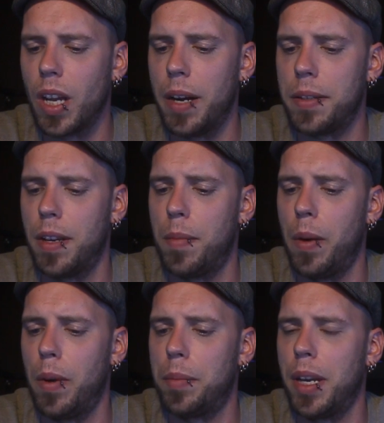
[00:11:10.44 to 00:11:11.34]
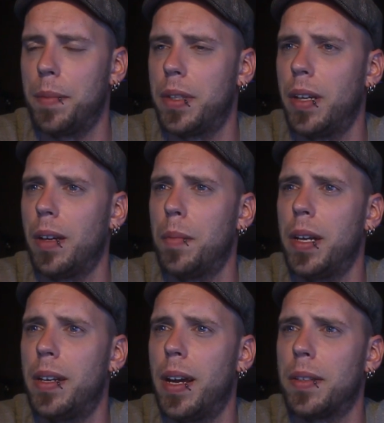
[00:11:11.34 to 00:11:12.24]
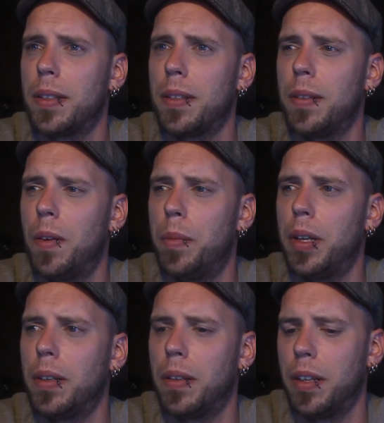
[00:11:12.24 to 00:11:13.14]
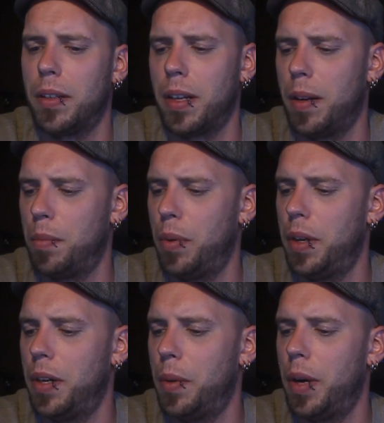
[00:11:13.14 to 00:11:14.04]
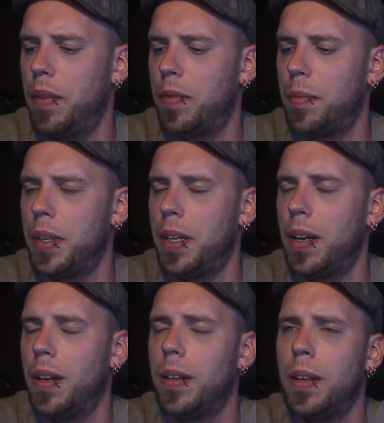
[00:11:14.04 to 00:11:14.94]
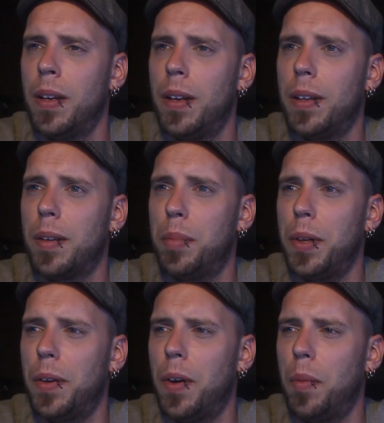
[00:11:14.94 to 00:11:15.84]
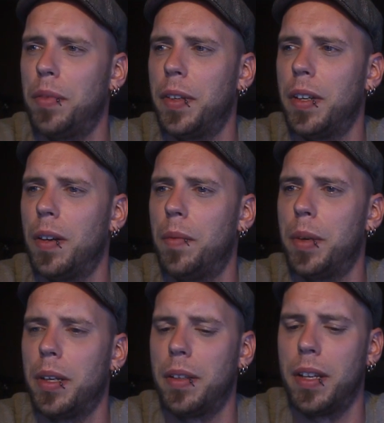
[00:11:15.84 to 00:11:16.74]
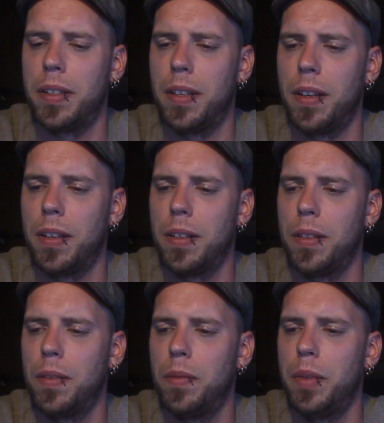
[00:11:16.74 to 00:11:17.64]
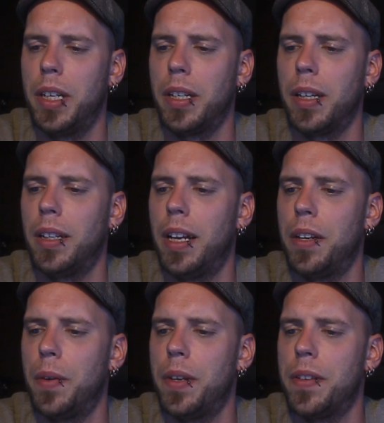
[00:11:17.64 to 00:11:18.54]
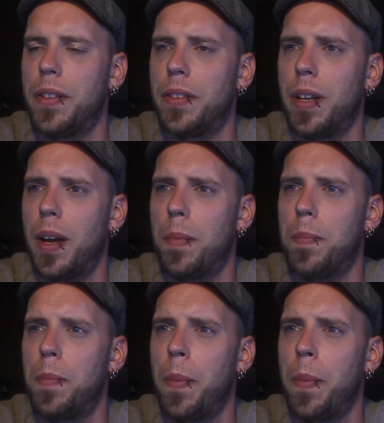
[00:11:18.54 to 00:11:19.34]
I just have my webcam sitting on my desk, hoping, and kind of pointed away from the computer, hoping that we didn't get a lot of noise this time.